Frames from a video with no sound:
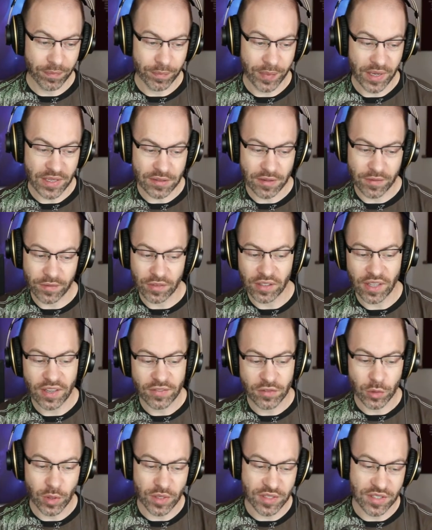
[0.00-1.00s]
based off our
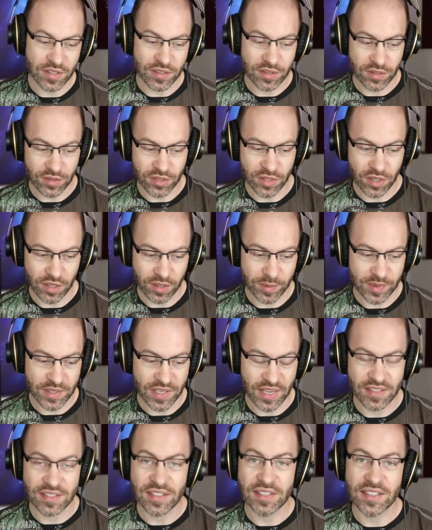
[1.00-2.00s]
life choices and
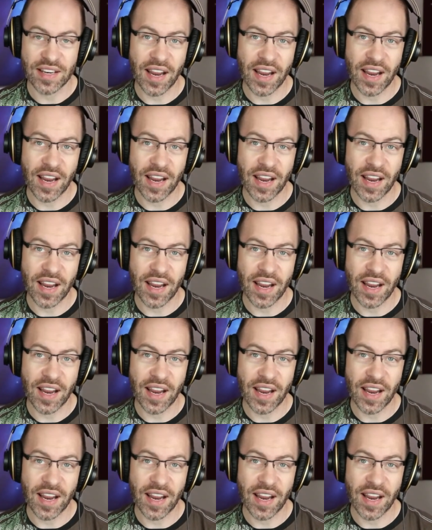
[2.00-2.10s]
circumstances,